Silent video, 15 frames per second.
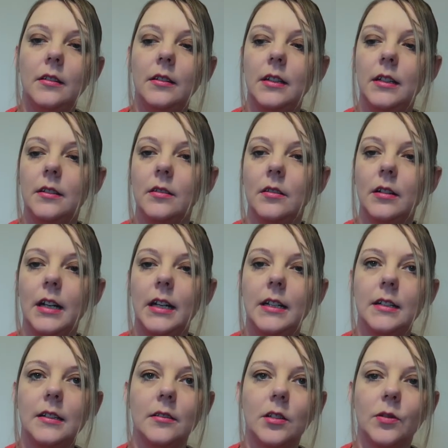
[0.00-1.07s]
These are
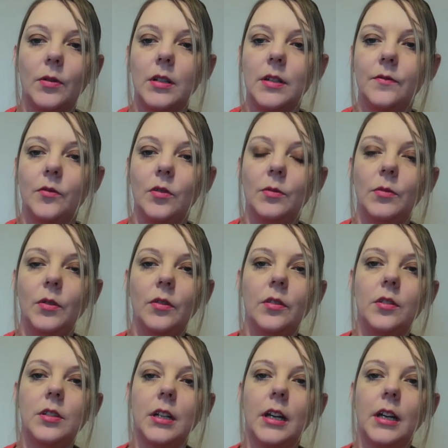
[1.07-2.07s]
18 to 24 months.